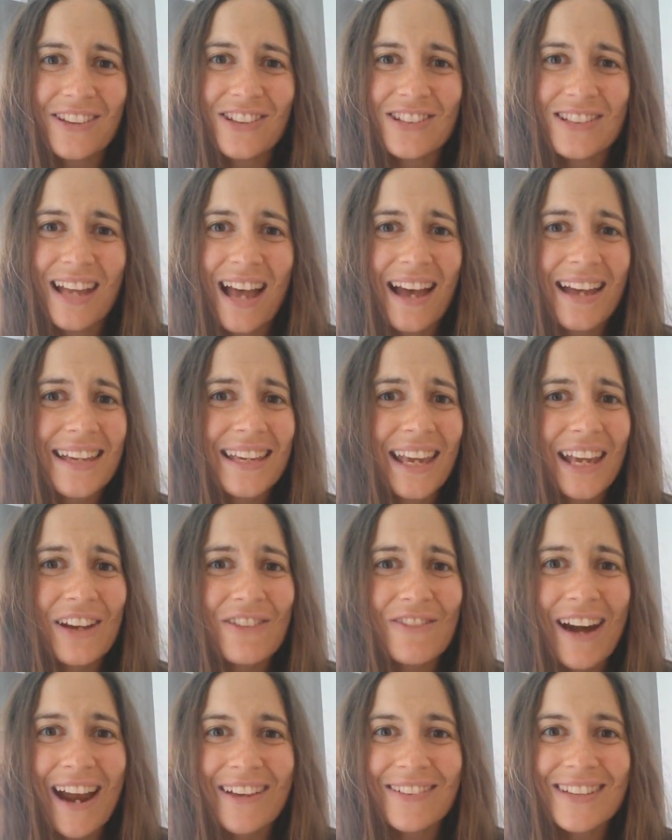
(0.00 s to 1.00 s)
just hiking
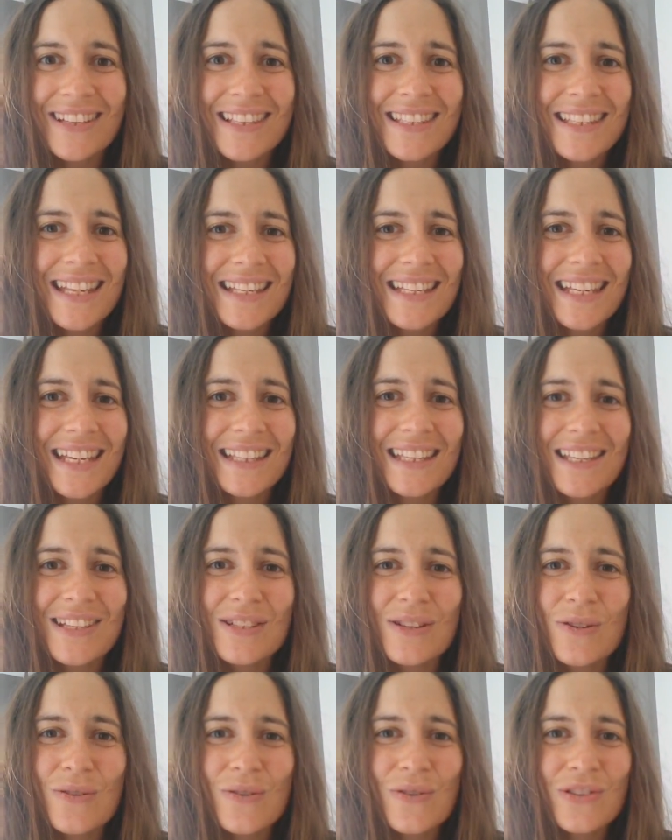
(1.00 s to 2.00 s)
around and sitting in these
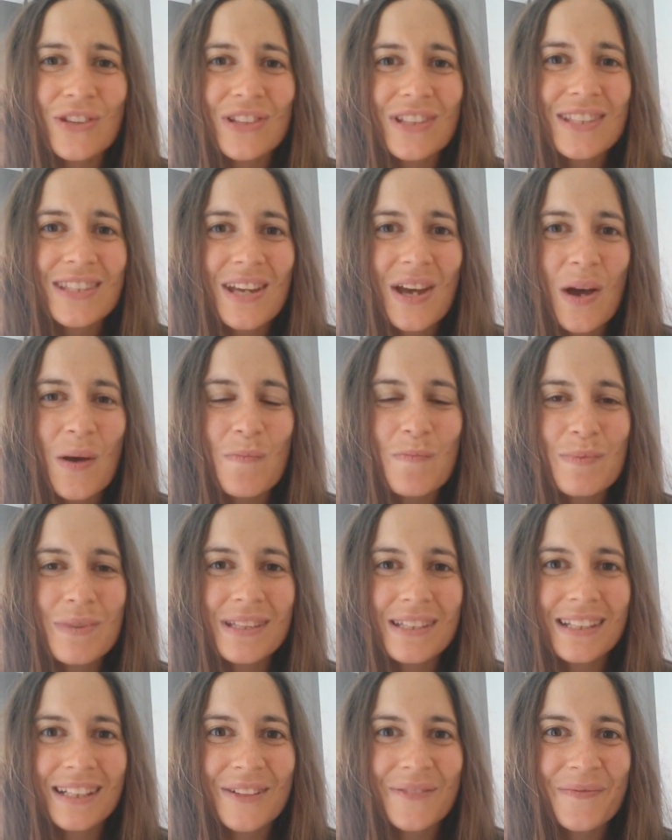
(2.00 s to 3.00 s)
gorgeous
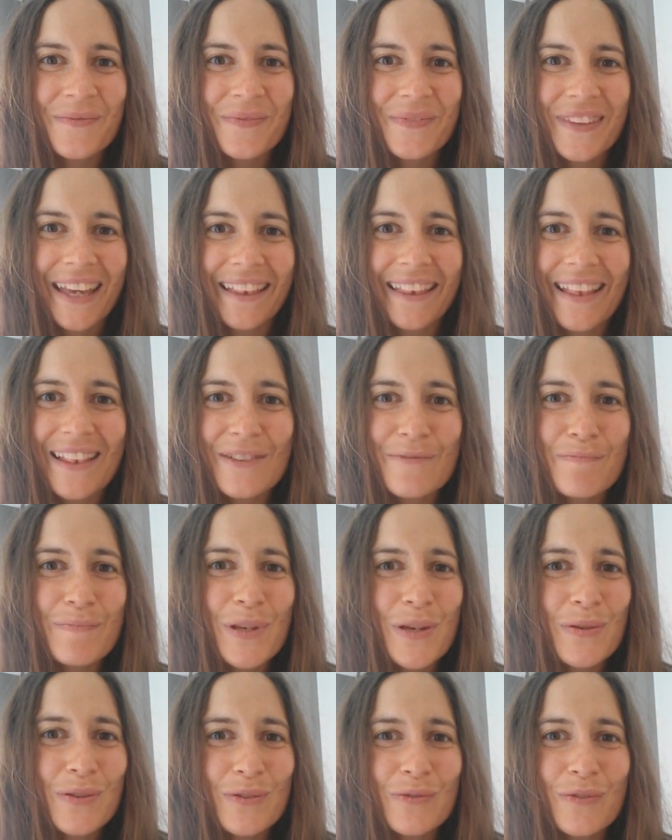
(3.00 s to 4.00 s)
tubs and then the
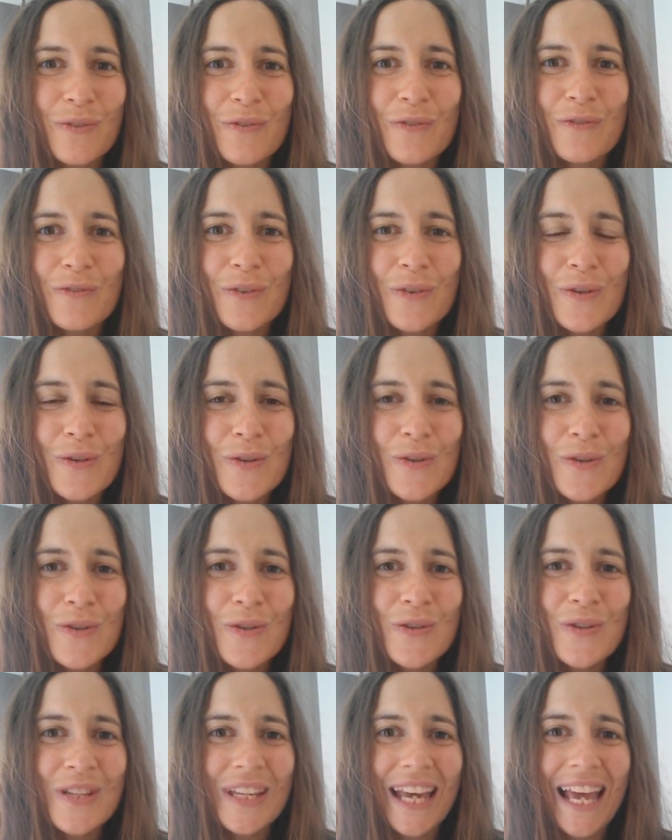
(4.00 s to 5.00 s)
beautiful
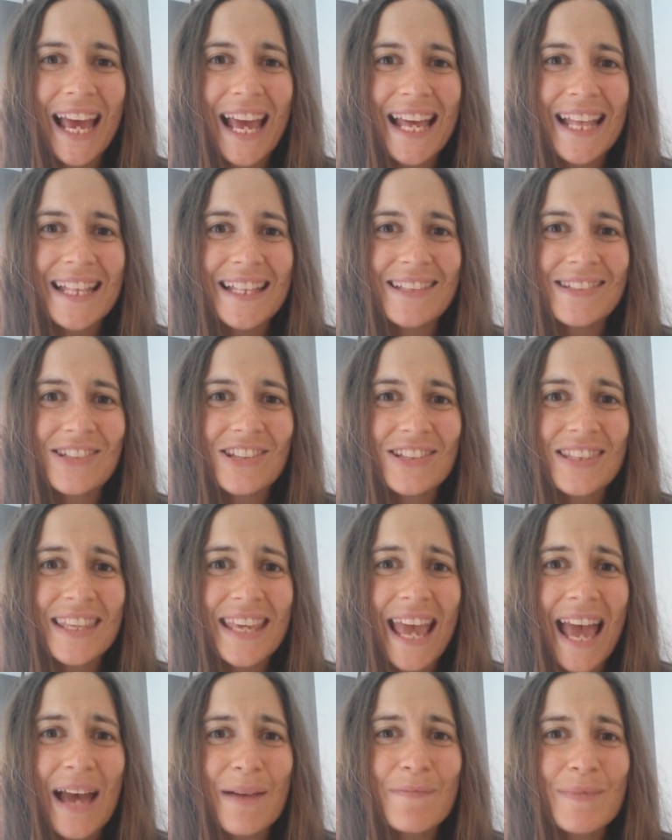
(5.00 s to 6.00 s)
food and just
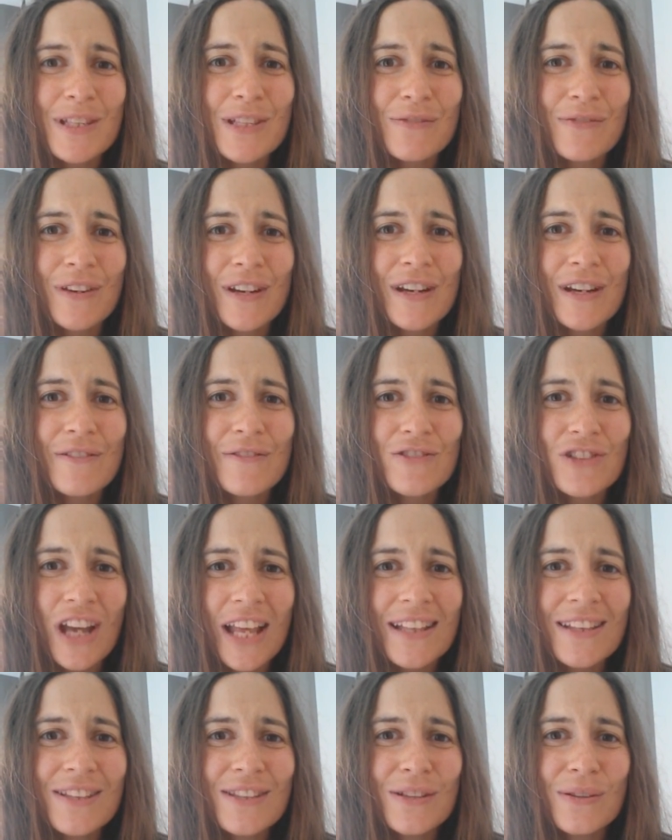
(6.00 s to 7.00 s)
the atmosphere of
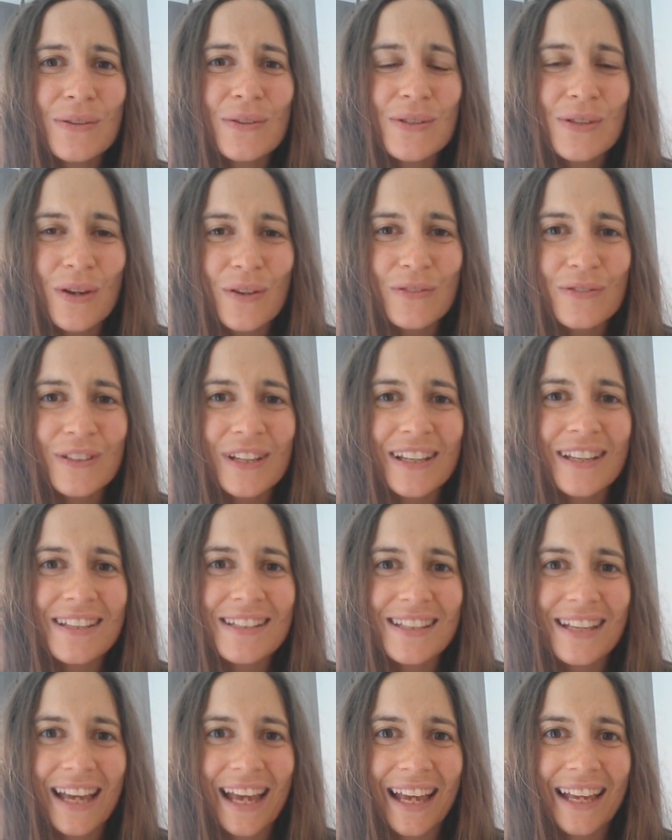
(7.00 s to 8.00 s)
gentle
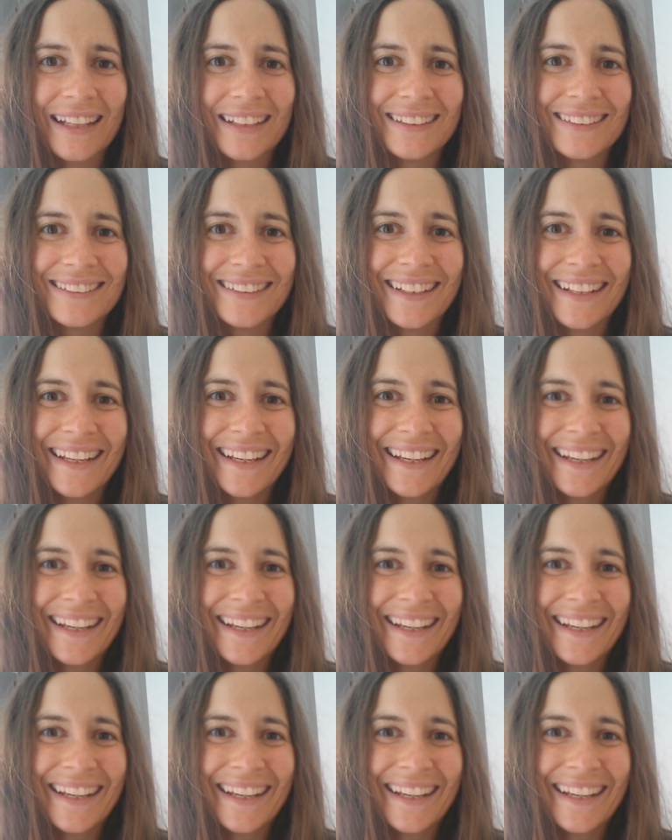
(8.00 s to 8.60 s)
softness and